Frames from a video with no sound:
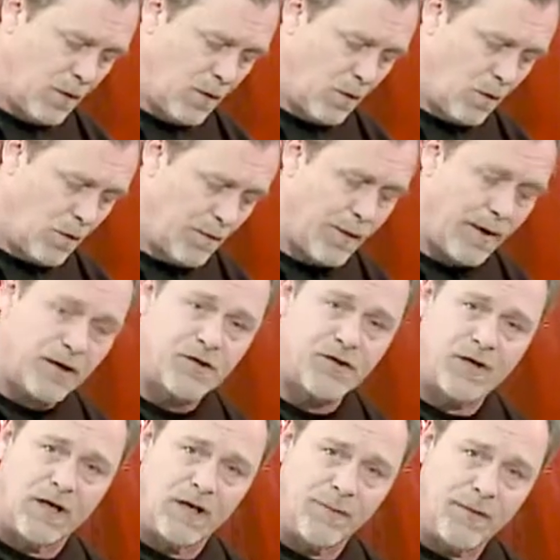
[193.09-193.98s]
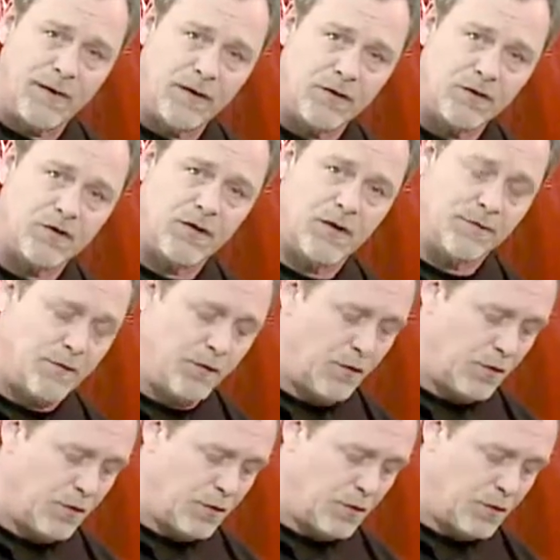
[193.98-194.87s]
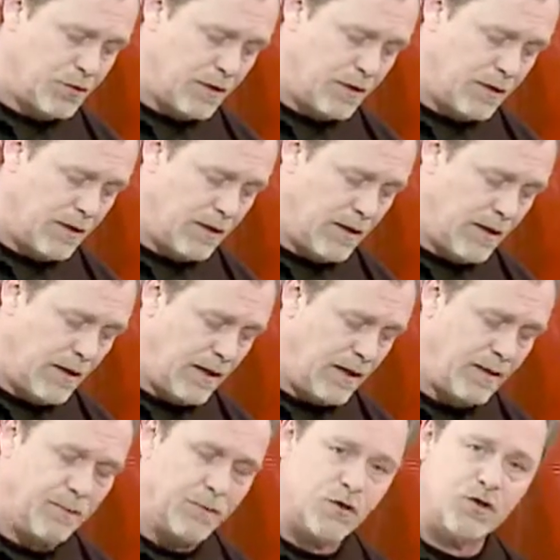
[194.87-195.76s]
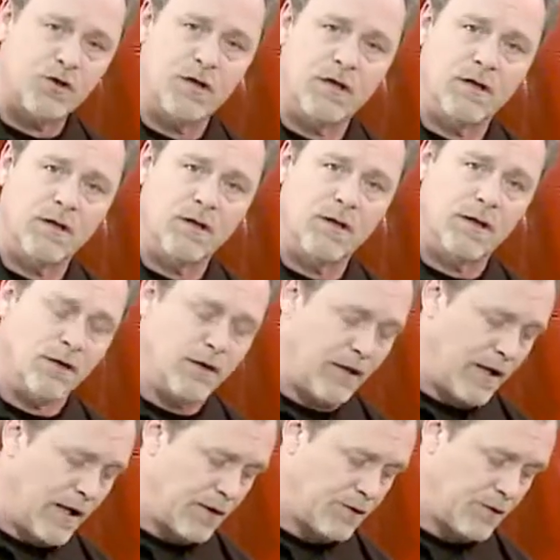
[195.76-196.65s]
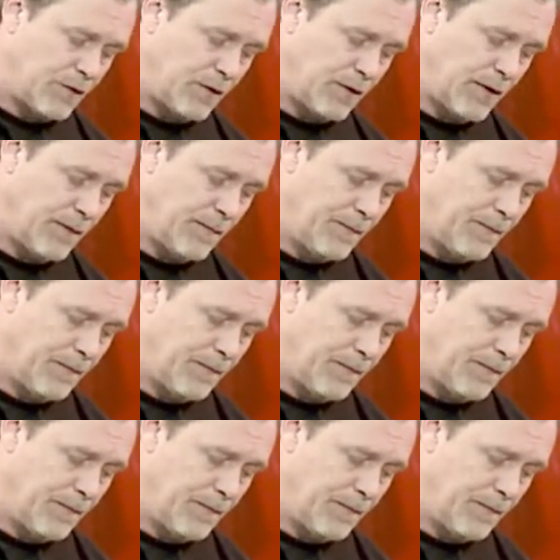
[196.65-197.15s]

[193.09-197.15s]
or by centimeters if you are using a machine internationally.